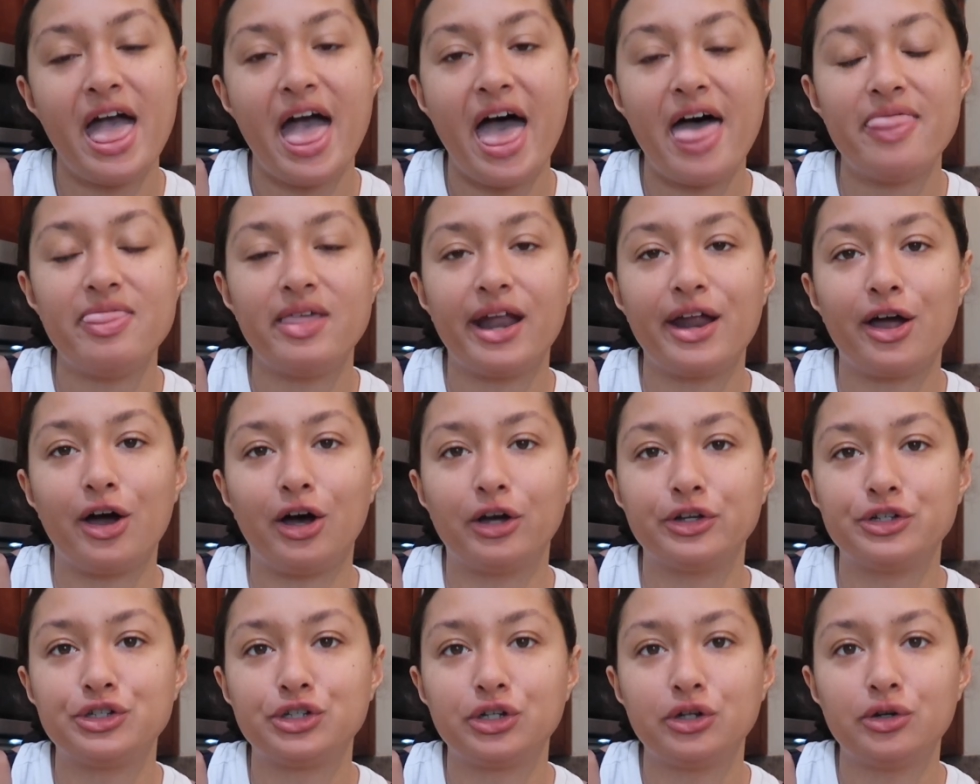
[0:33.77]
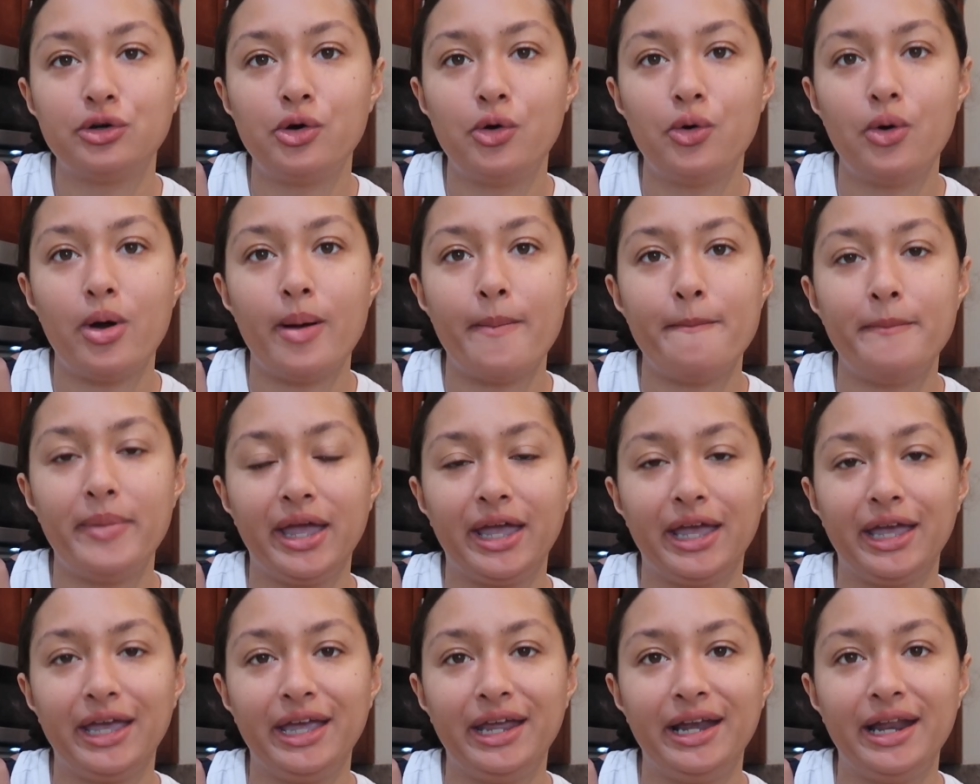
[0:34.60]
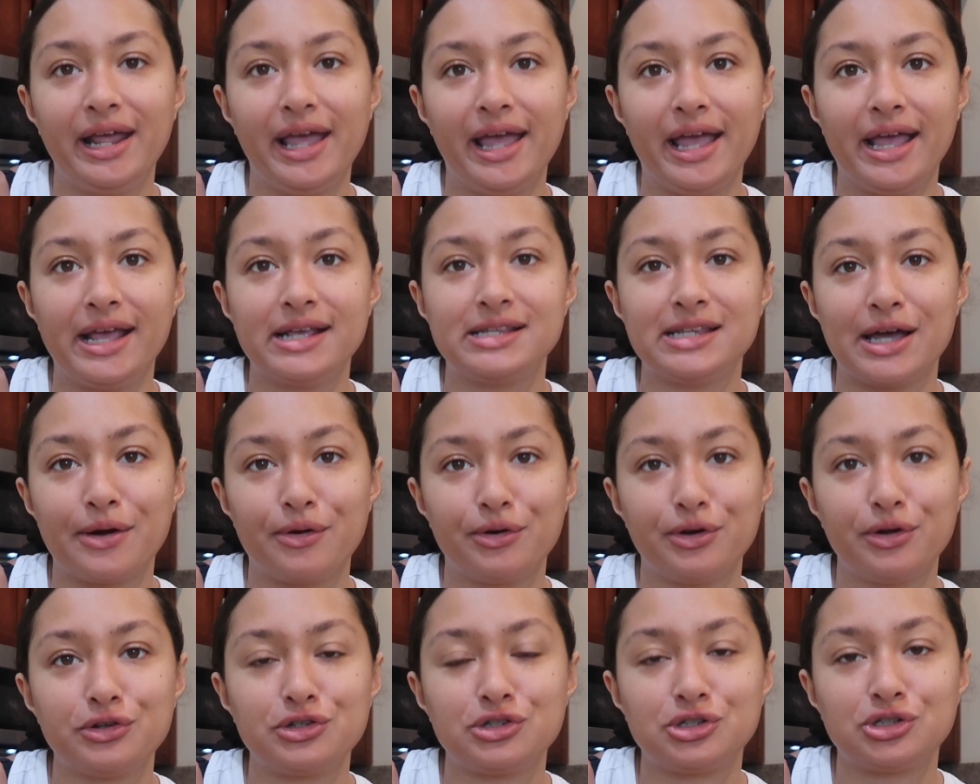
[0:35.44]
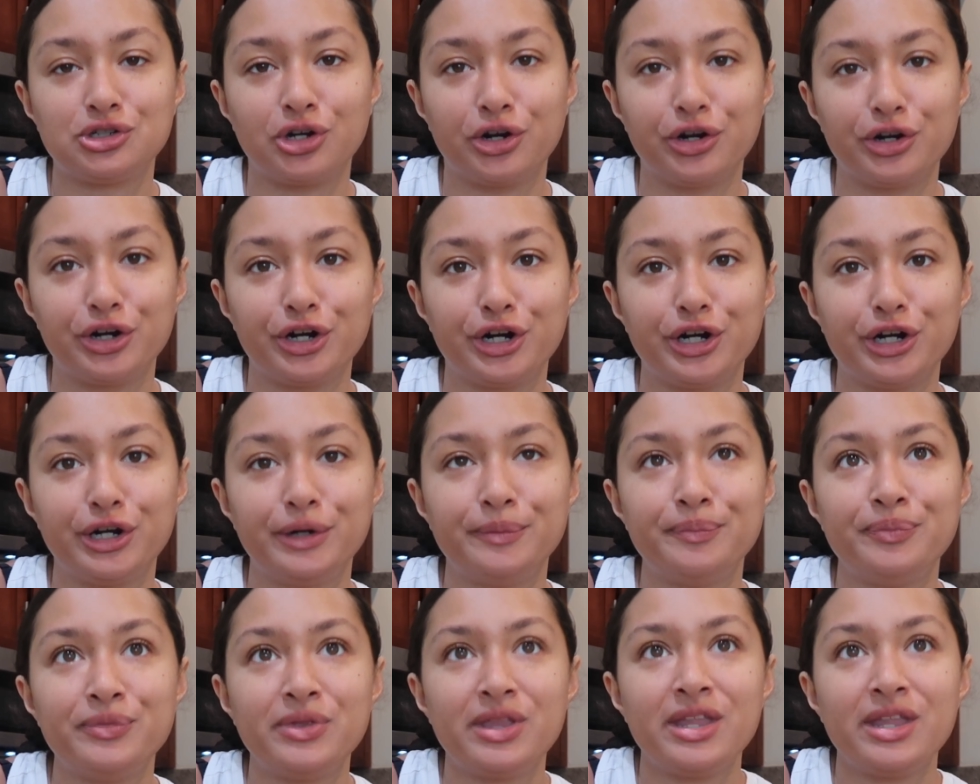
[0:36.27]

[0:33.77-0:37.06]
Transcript: And then I also made a sourdough starter.